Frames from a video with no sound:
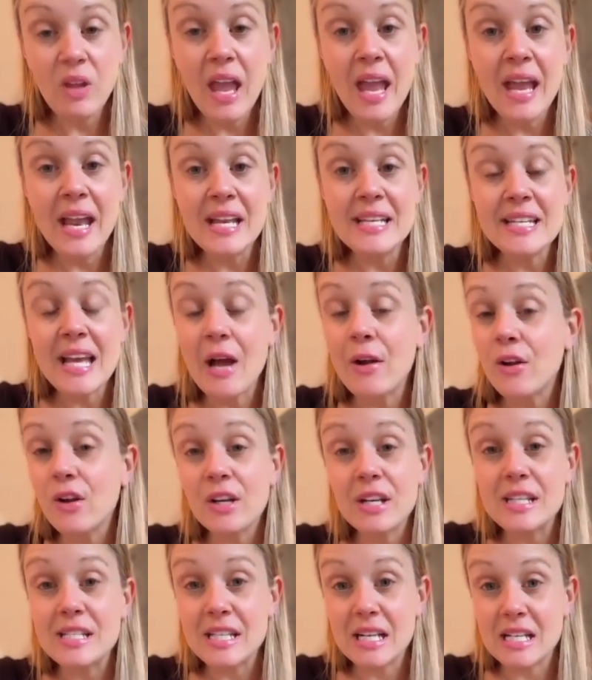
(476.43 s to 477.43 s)
and how you're
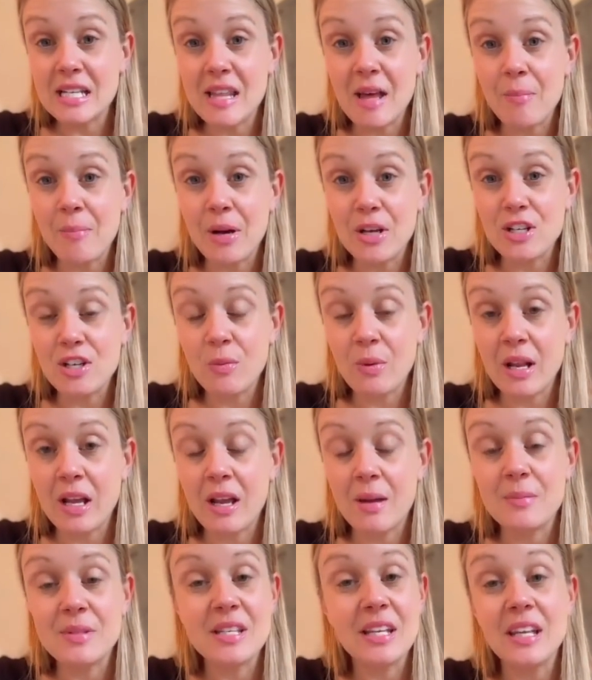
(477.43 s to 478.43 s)
going to stick to that budget when it
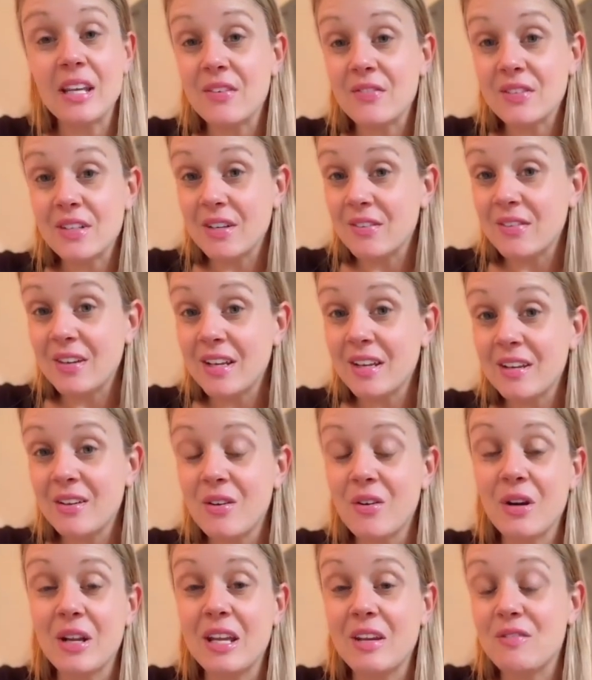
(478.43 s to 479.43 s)
comes to gift giving
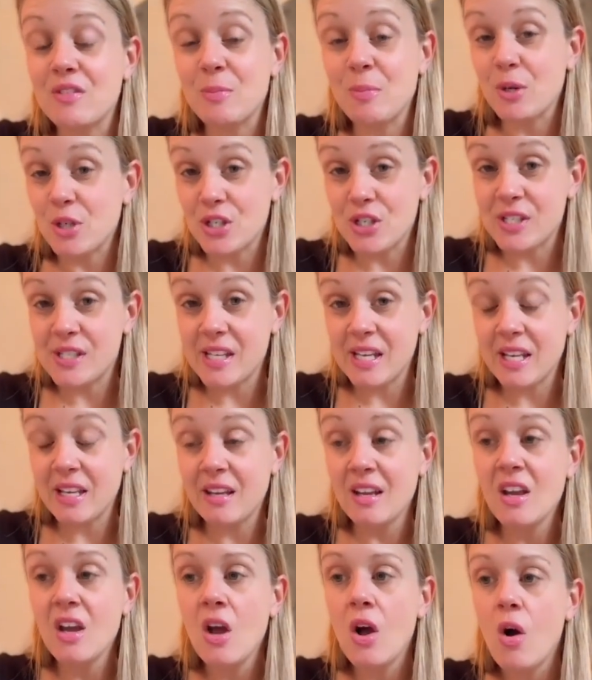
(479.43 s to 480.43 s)
or gift purchasing,
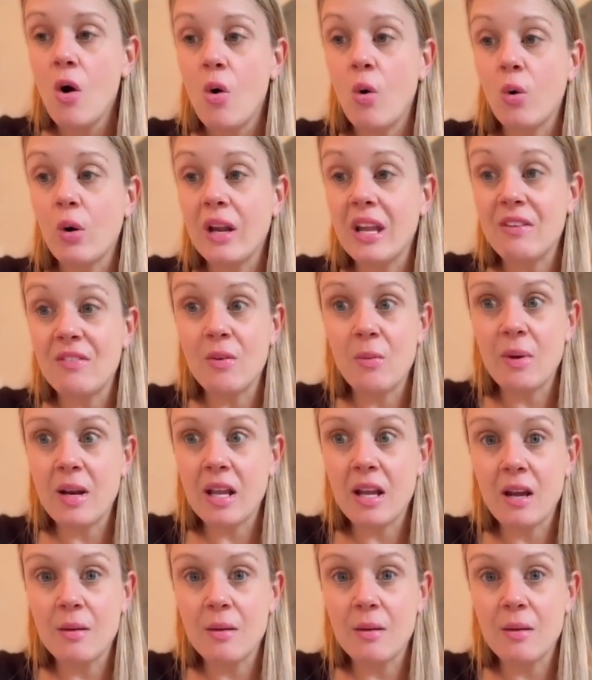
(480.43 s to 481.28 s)
or even when it